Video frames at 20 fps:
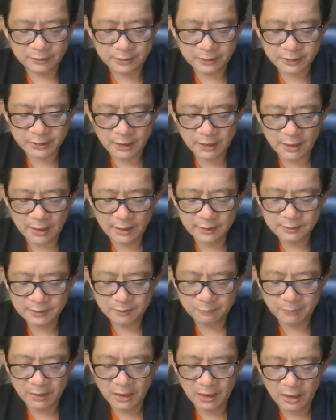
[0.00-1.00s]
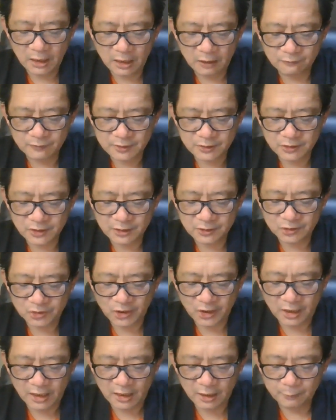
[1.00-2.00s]
the Shang's belief
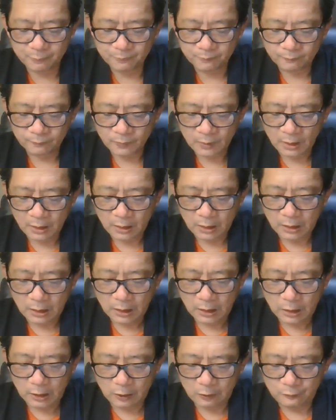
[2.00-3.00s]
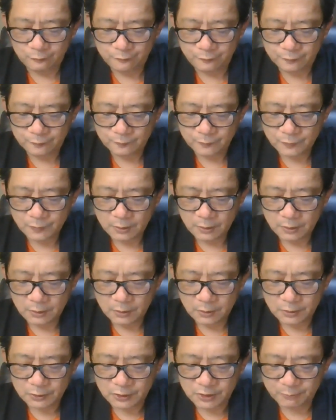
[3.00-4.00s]
system of
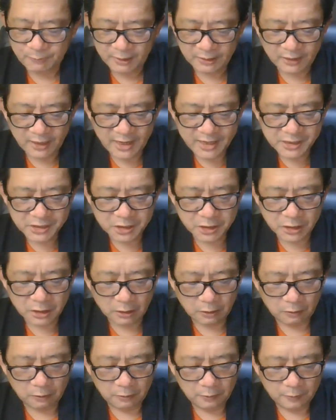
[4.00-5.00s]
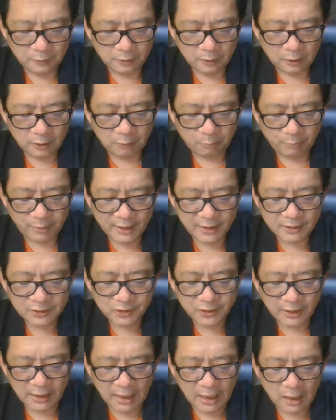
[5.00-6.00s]
supernatural
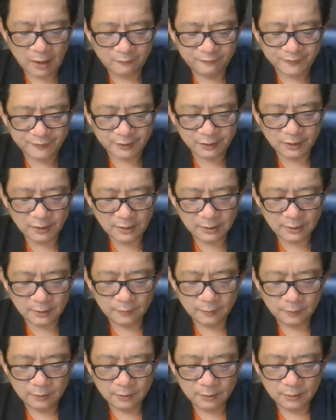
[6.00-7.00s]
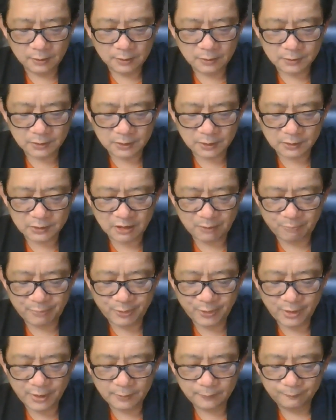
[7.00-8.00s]
pantheon of Di, the
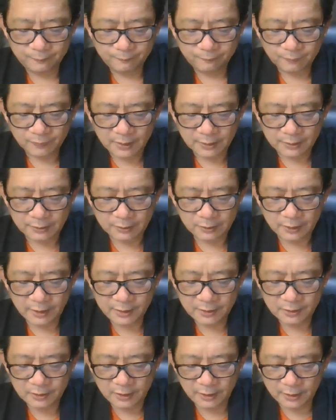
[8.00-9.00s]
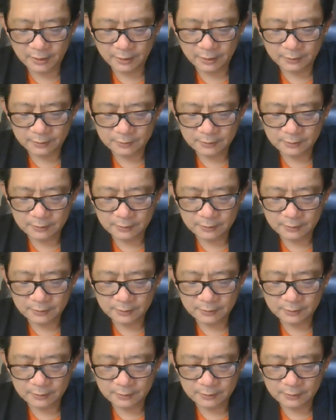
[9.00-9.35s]
supreme deity,